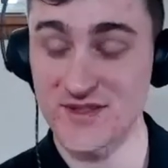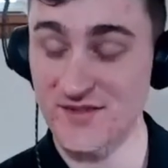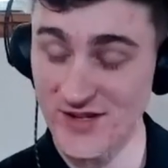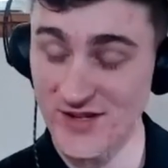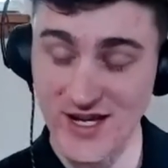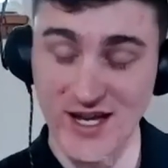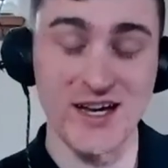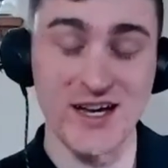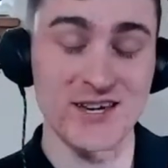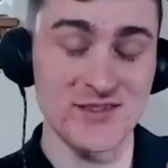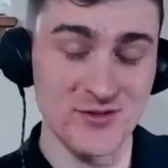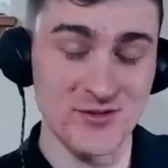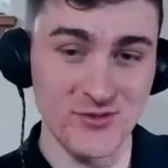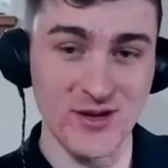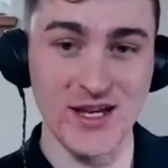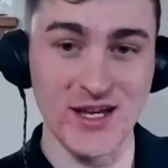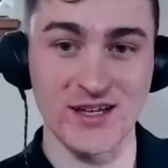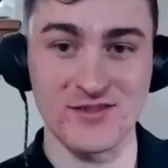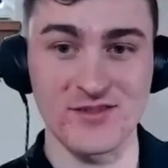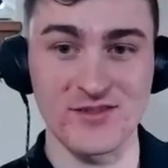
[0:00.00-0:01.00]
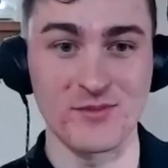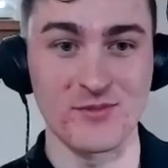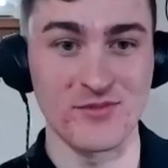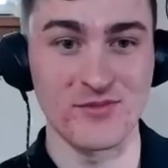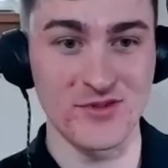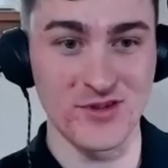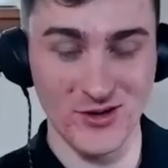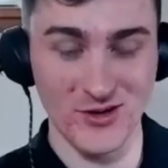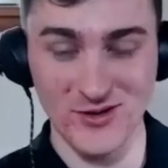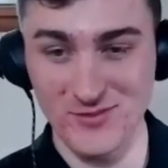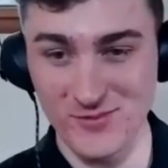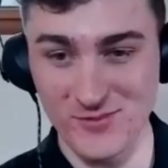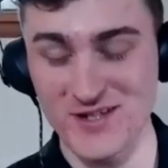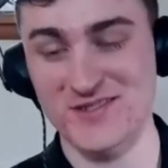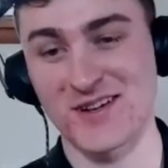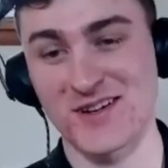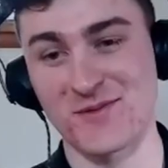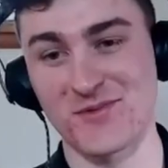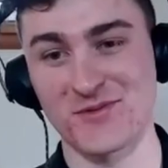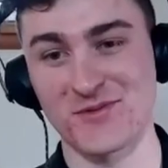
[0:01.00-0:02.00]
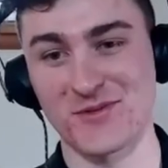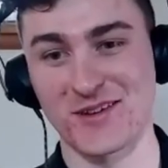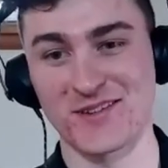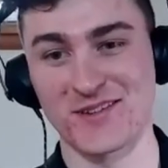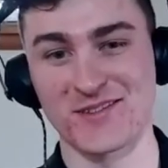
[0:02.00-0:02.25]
If I had to rank them, they're in my top three.